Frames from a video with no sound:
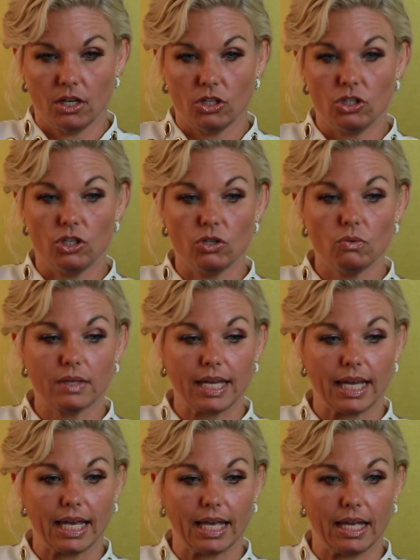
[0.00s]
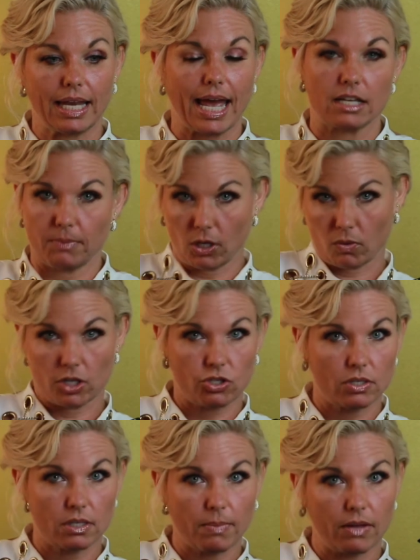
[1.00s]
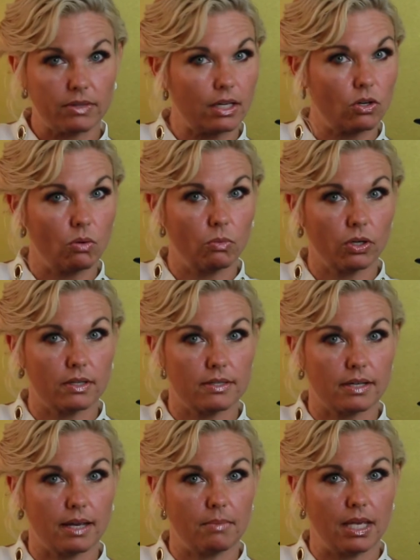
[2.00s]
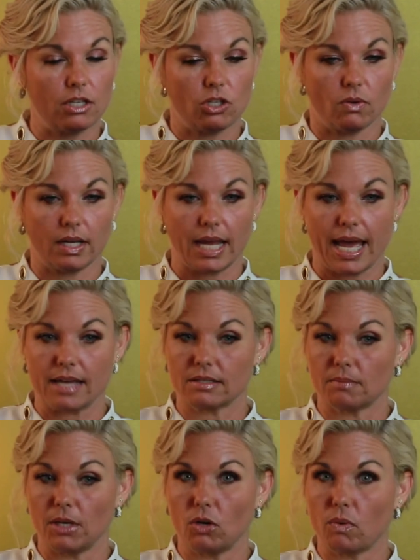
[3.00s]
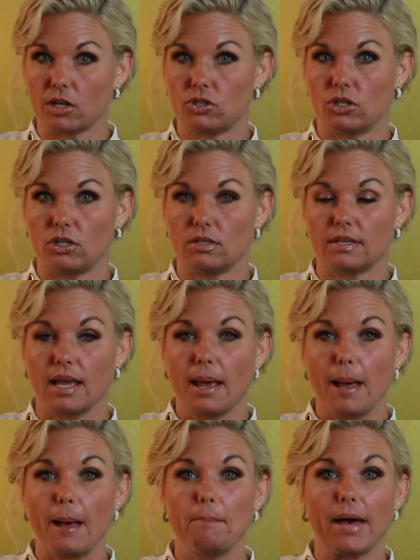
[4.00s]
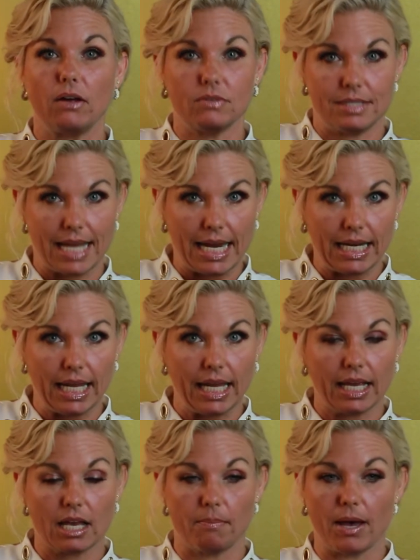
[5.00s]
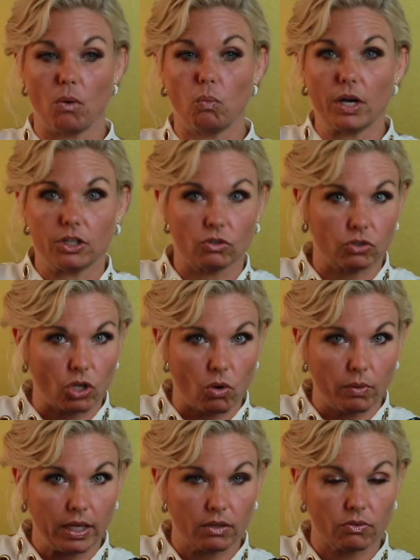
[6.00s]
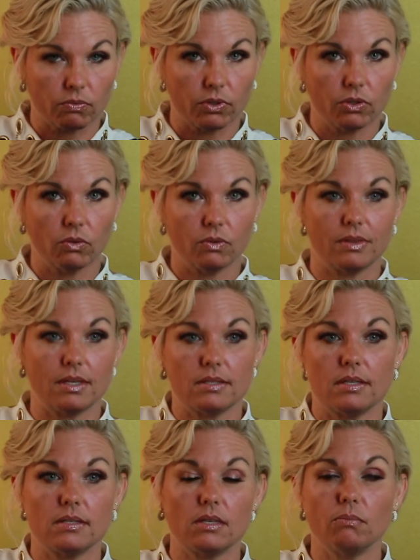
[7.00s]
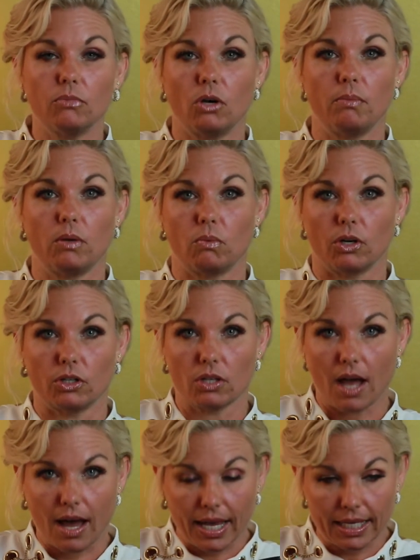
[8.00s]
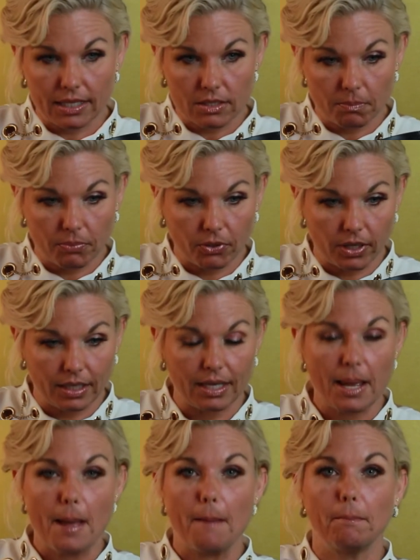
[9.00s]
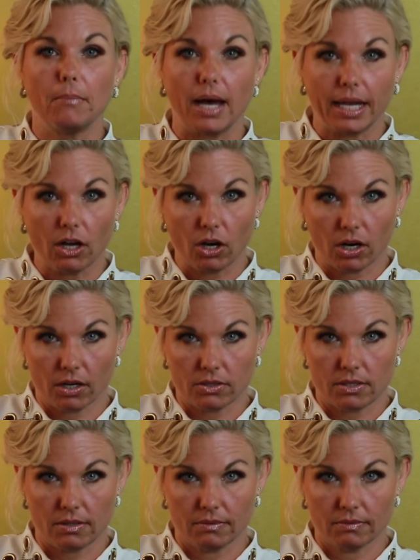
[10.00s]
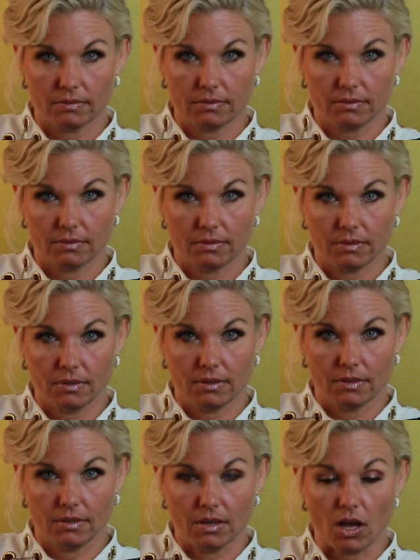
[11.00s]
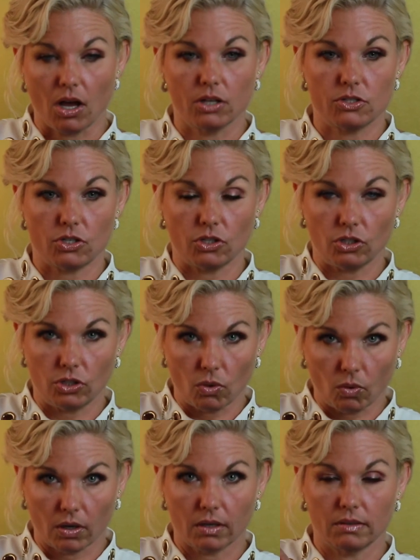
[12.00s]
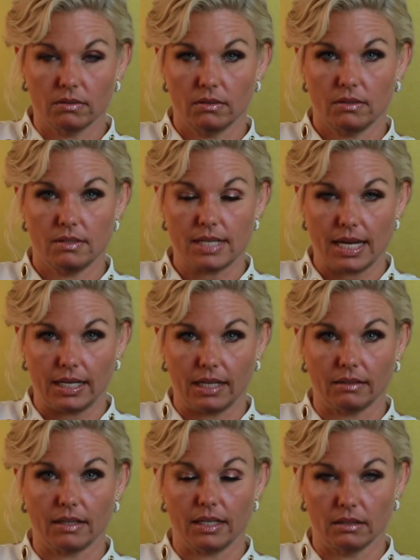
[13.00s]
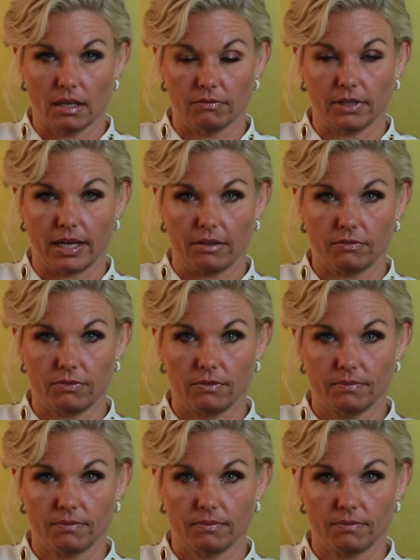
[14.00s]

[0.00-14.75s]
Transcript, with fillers: you can ask me questions about that homework assignment. You can ask me questions about dating, about what you're going through. This is the moment where I get to put my heart onto your dating and love life.